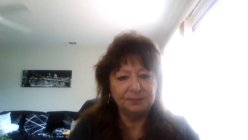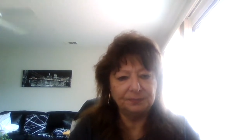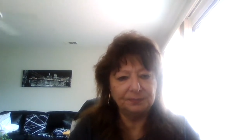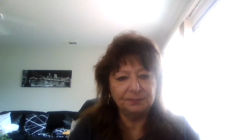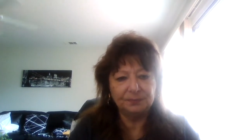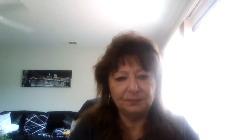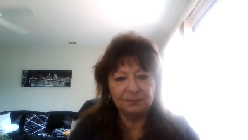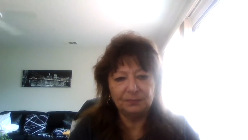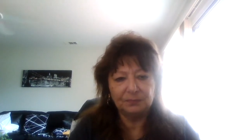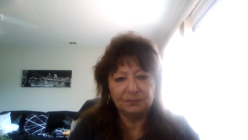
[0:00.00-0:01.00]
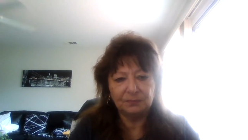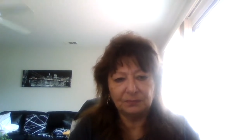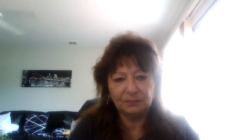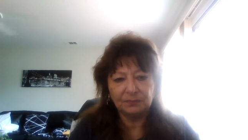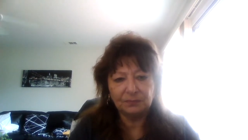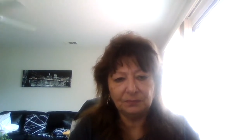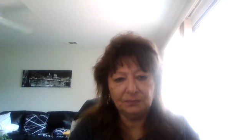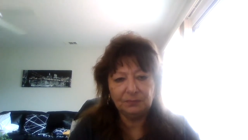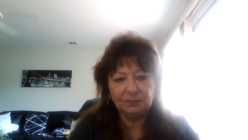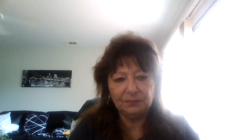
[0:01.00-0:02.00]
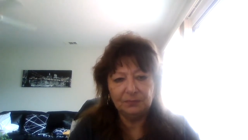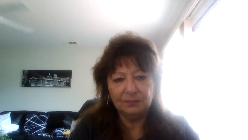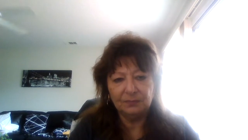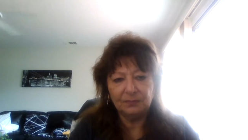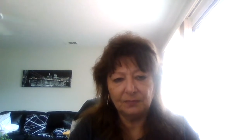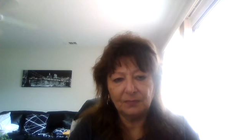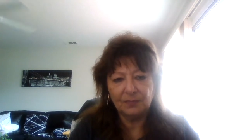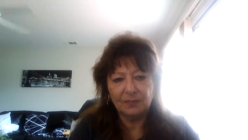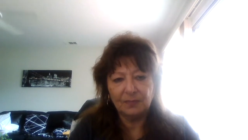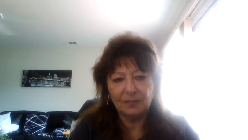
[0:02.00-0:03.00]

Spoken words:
[no speech]